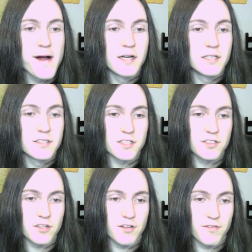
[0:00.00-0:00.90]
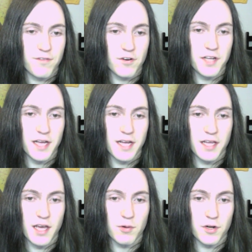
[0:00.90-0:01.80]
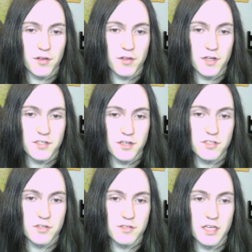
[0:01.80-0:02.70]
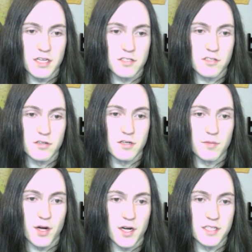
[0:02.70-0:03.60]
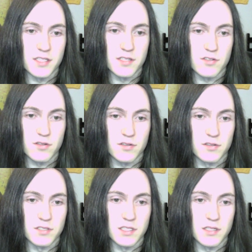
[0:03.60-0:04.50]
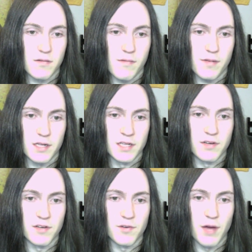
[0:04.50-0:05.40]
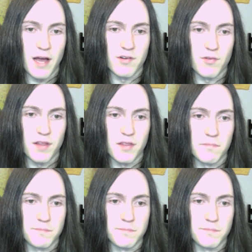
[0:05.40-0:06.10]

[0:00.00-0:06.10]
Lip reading: Since you're a furry and gay, what are your thoughts on associated student bodies and circles, even if you haven't read them?